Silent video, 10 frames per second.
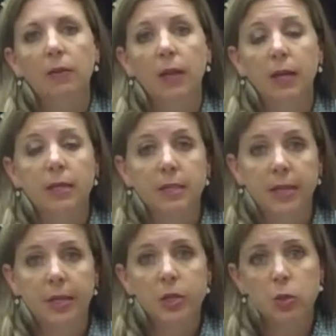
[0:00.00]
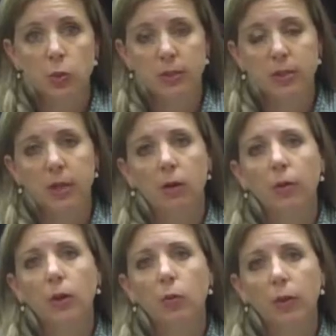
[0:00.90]
they had done a short sale,
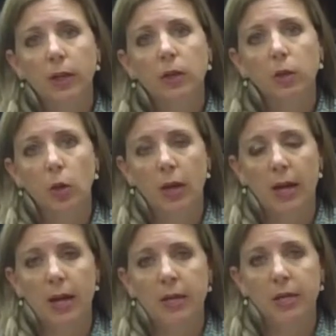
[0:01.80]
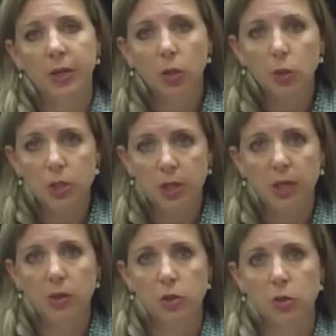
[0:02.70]
their realtor had
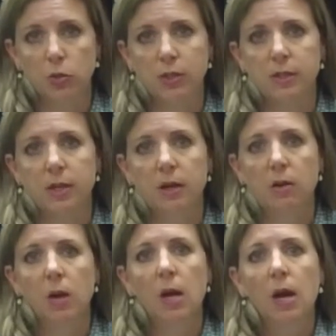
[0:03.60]
negotiated their short sale.